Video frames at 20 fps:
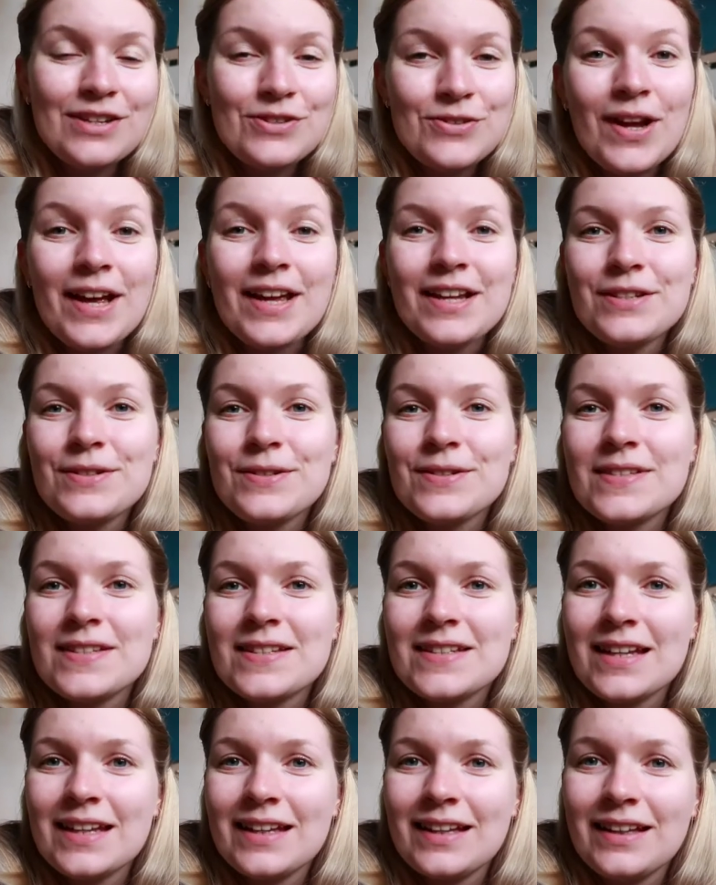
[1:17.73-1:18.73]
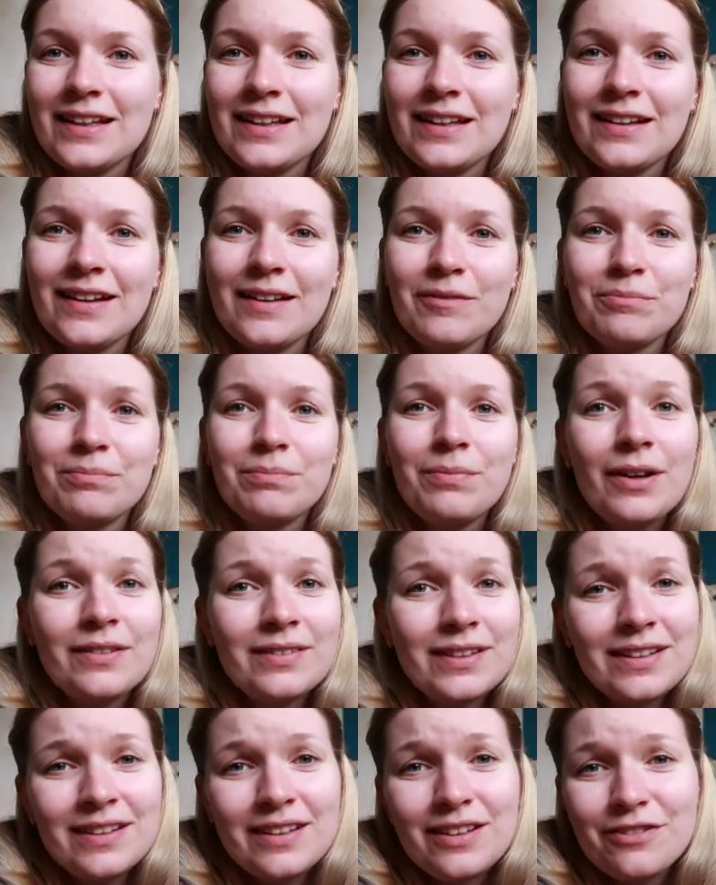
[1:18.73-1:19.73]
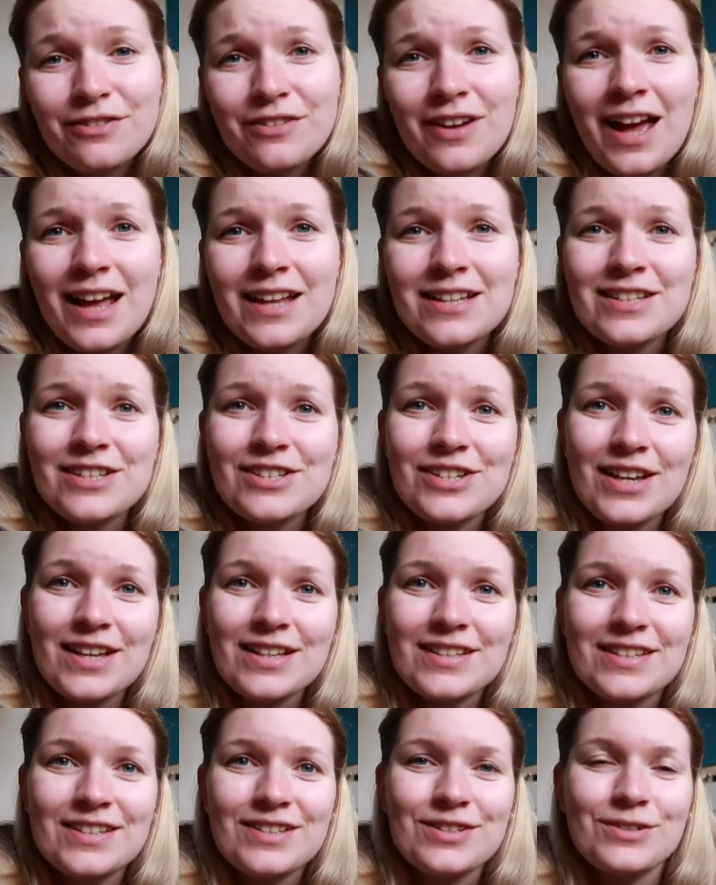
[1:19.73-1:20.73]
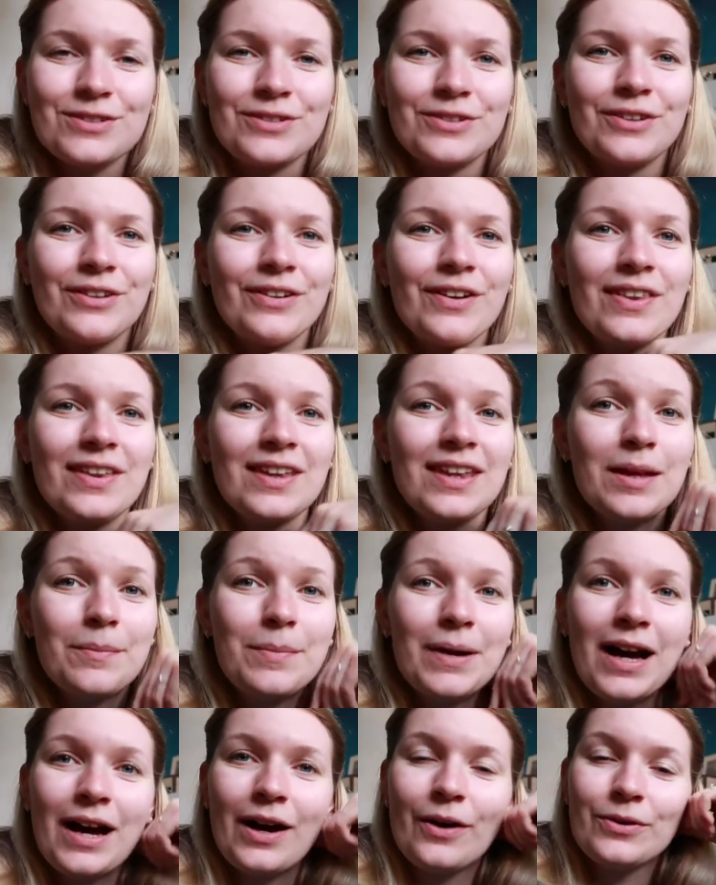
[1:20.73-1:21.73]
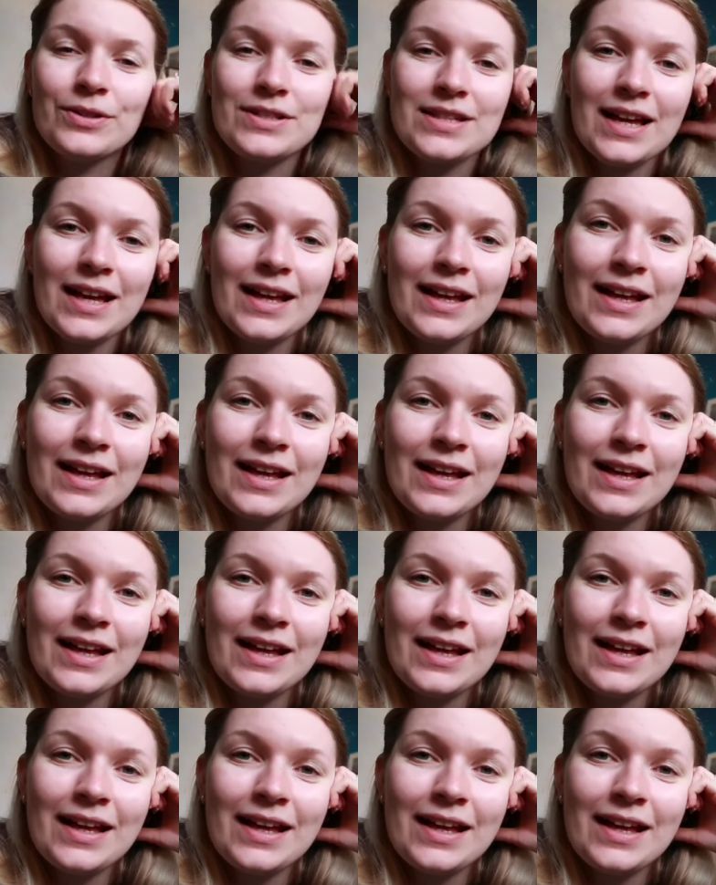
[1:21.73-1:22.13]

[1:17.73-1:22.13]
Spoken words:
trying to stay positive and just to think about